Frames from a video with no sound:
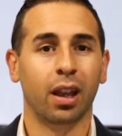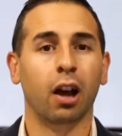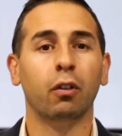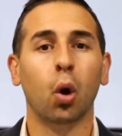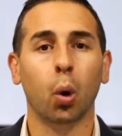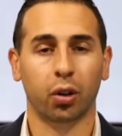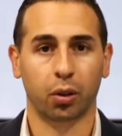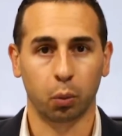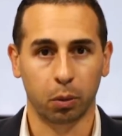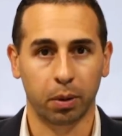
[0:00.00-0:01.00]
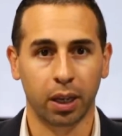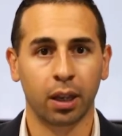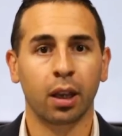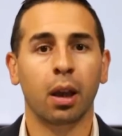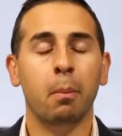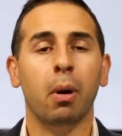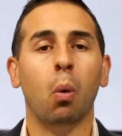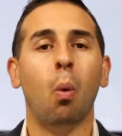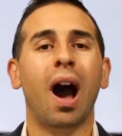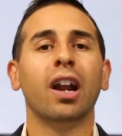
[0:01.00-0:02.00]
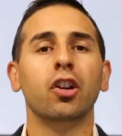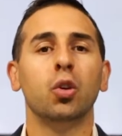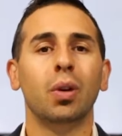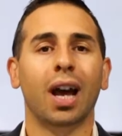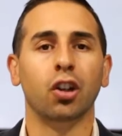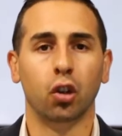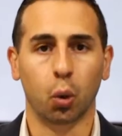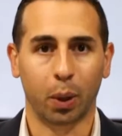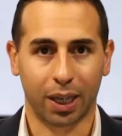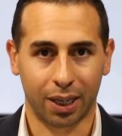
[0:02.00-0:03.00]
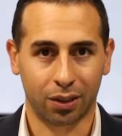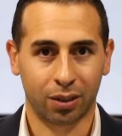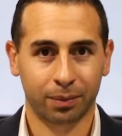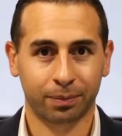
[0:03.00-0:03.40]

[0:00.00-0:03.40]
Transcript: Of course it would be. But why are you not doing it?